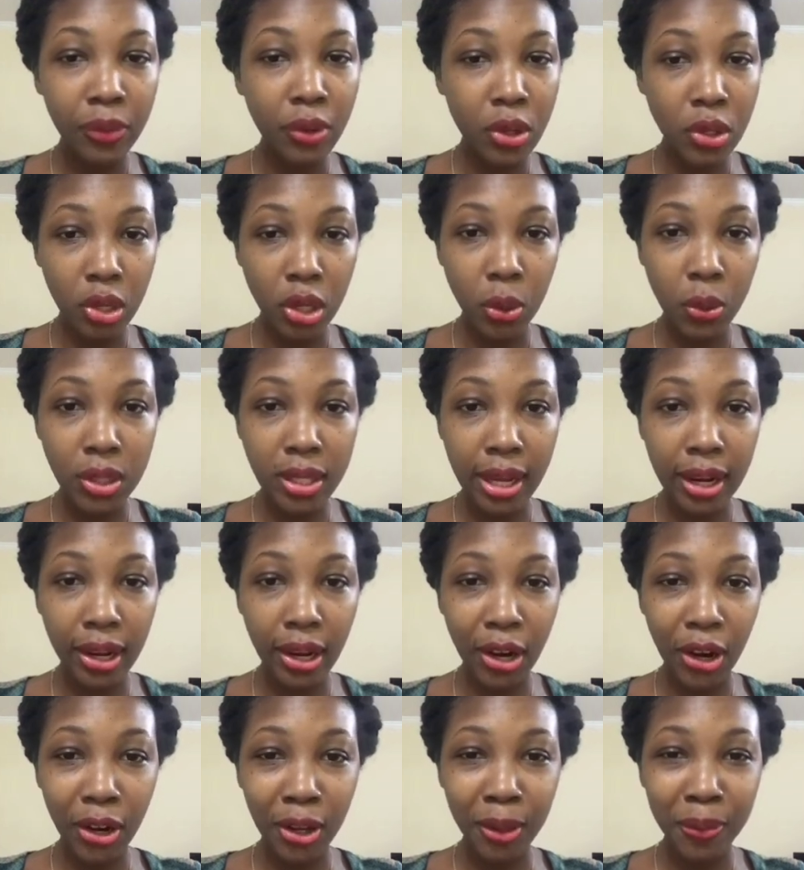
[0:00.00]
So you said it,
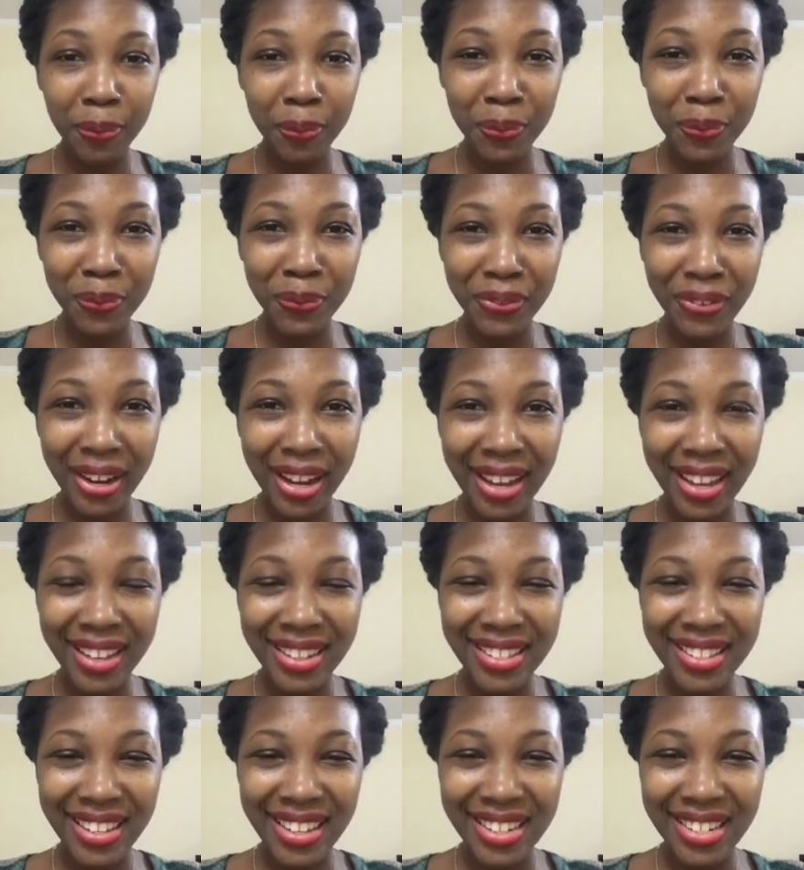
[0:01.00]
girl,
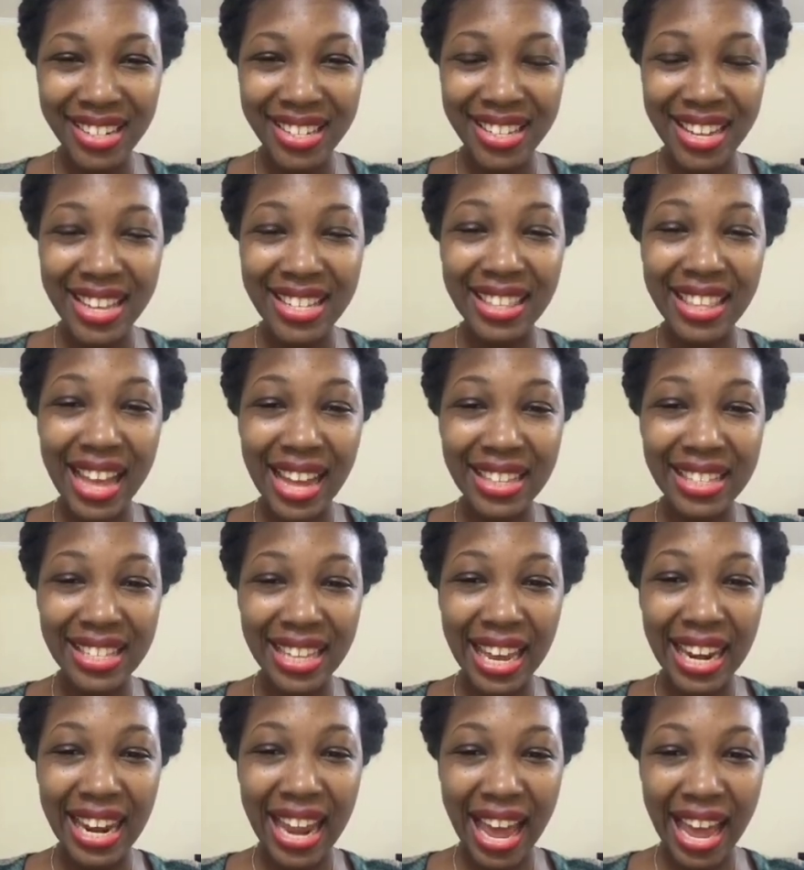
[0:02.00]
right? She says that's
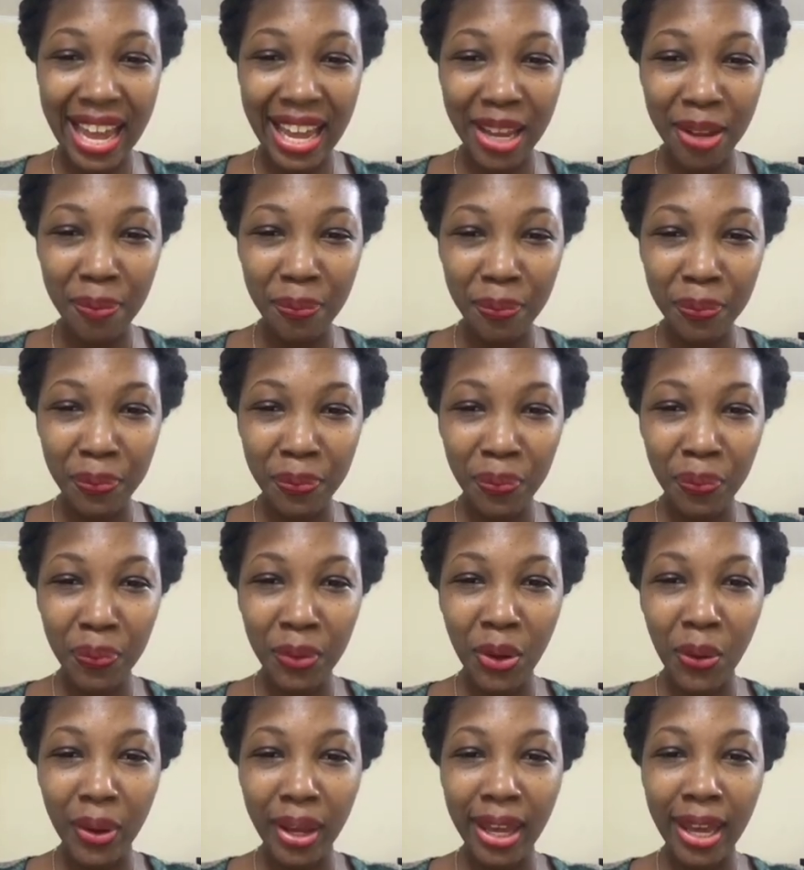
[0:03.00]
a lie.
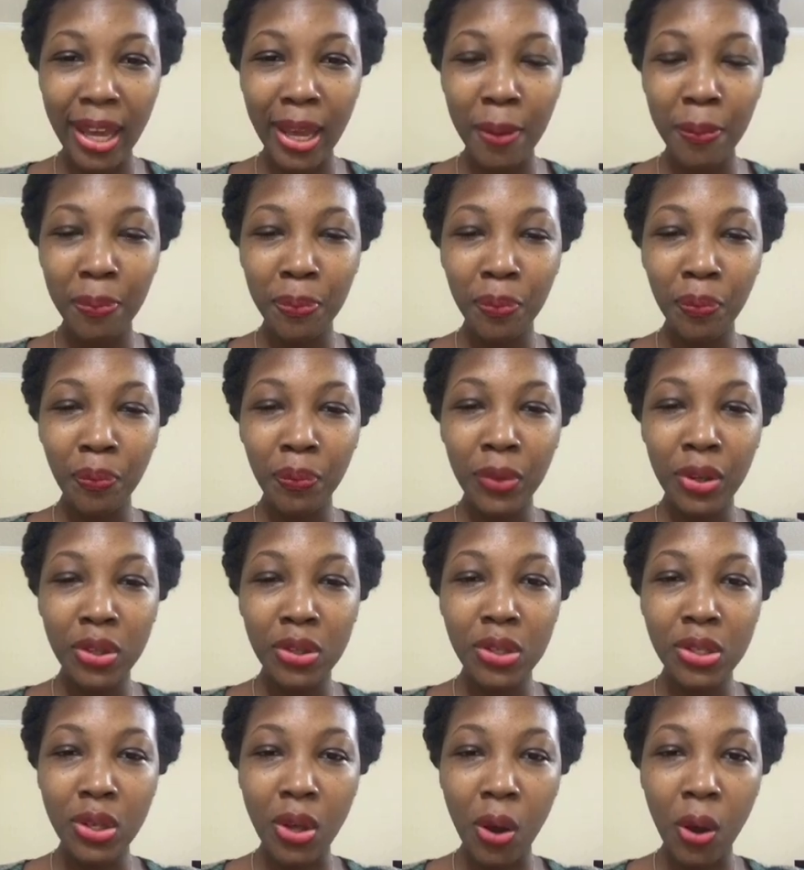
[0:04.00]
Okay?
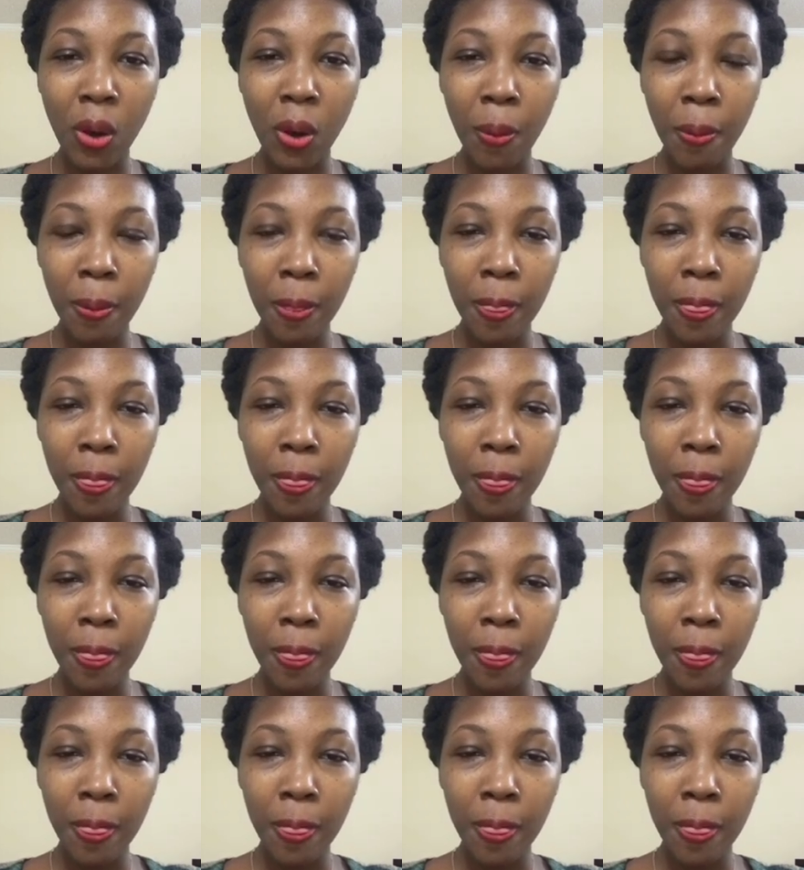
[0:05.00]
So